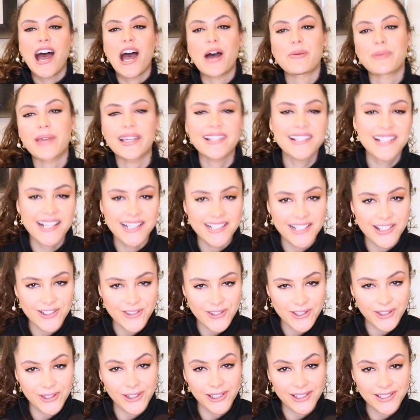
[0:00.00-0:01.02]
I paid
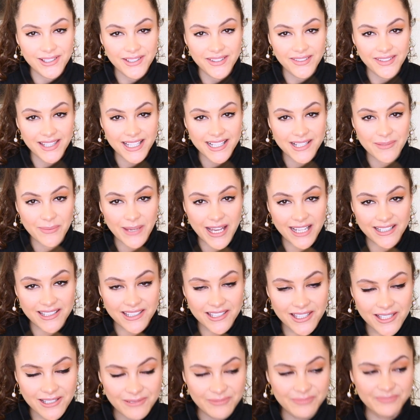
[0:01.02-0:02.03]
$600 for this bad
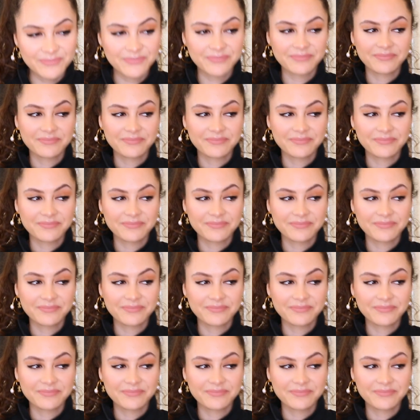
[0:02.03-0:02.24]
girl.